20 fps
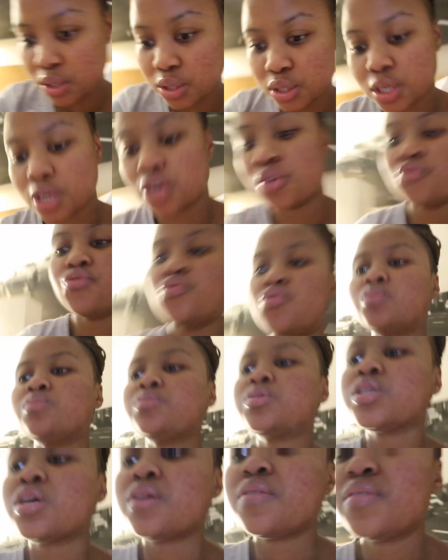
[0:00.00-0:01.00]
to get room
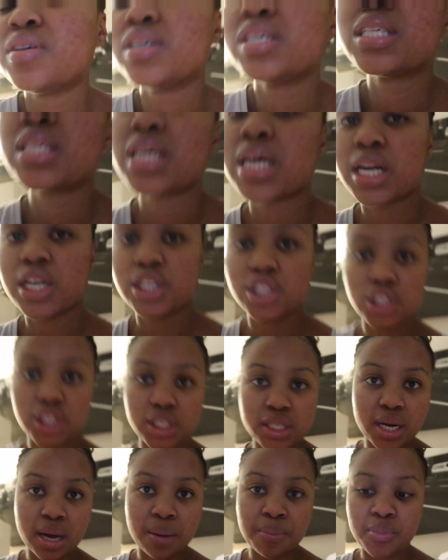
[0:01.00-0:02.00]
service, and I just
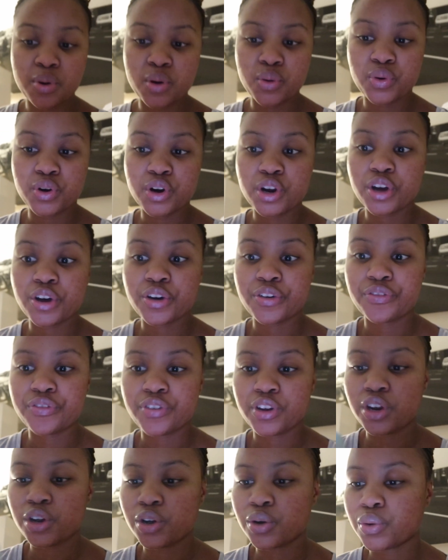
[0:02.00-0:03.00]
uploaded a
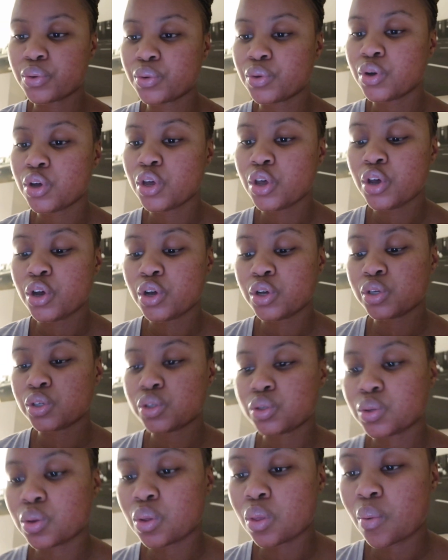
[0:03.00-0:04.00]
video.
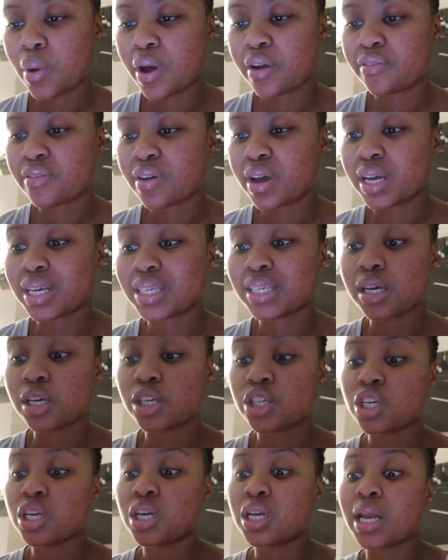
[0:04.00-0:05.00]
So the Wi-Fi is
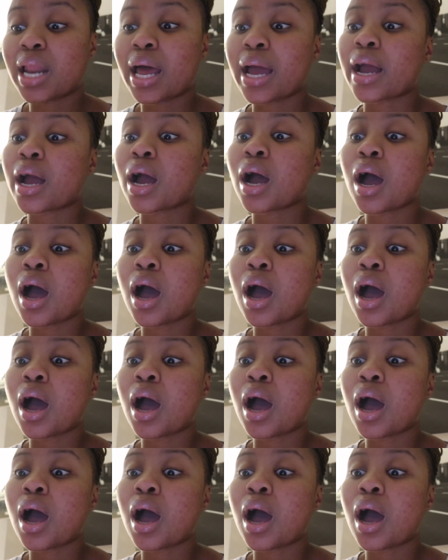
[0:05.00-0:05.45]
actually like